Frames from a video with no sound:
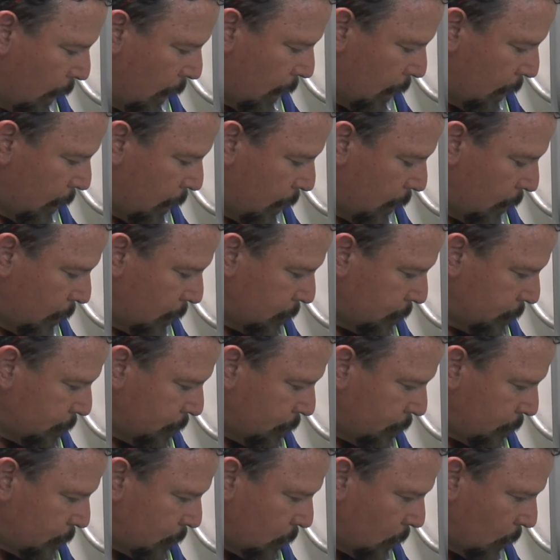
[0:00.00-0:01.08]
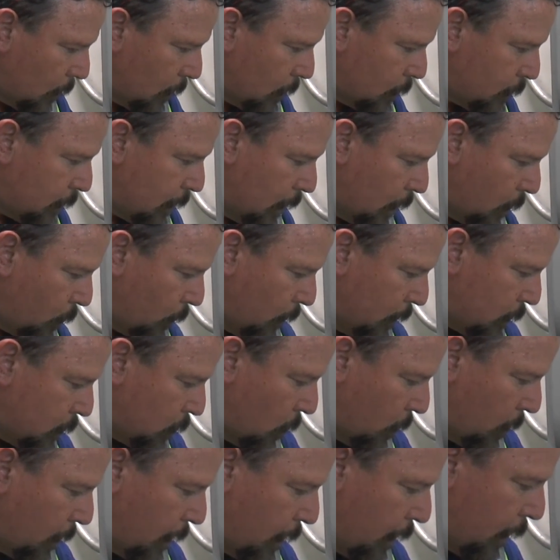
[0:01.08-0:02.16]
a circuits
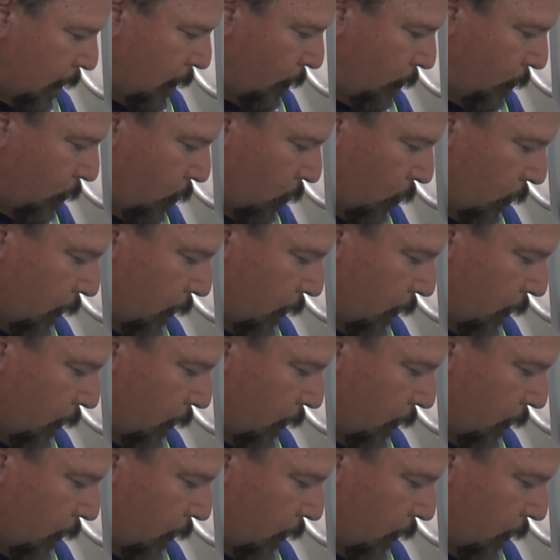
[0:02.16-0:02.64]
over here for